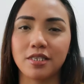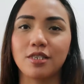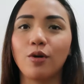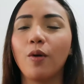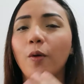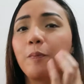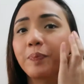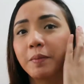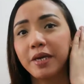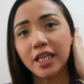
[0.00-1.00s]
So,
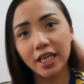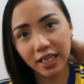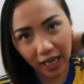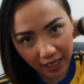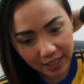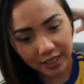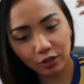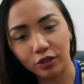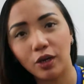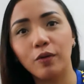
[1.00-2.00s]
meaning guys,
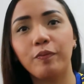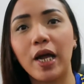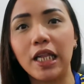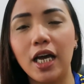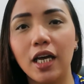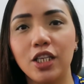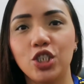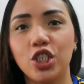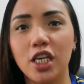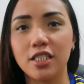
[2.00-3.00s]
ito daw product ni
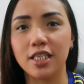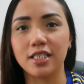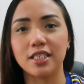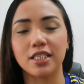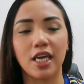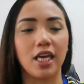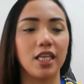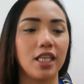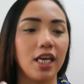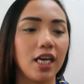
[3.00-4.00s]
Shades and
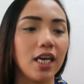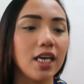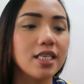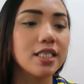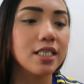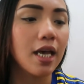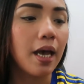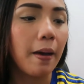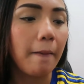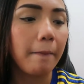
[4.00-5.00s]
Stain is
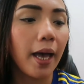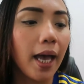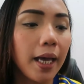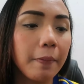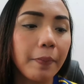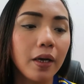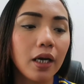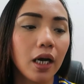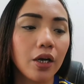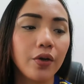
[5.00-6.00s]
may
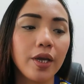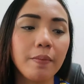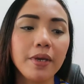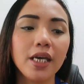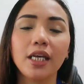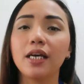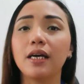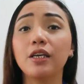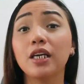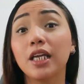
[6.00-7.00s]

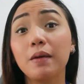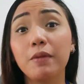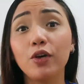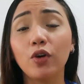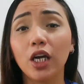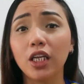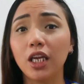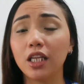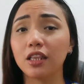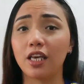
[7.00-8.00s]
pagka-creamy yung
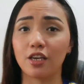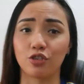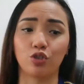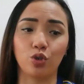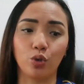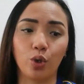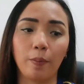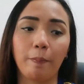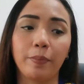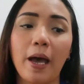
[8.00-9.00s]
kanilang
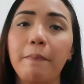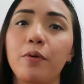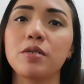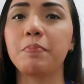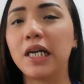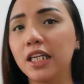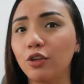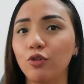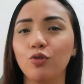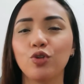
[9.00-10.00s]
texture. Tapos, pag
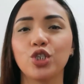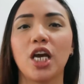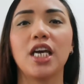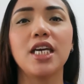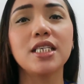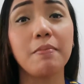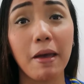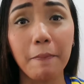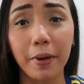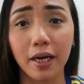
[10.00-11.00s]
natuyo siya, is
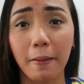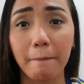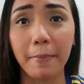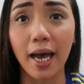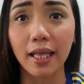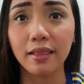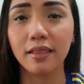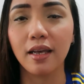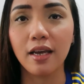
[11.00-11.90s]
may pagka-matte.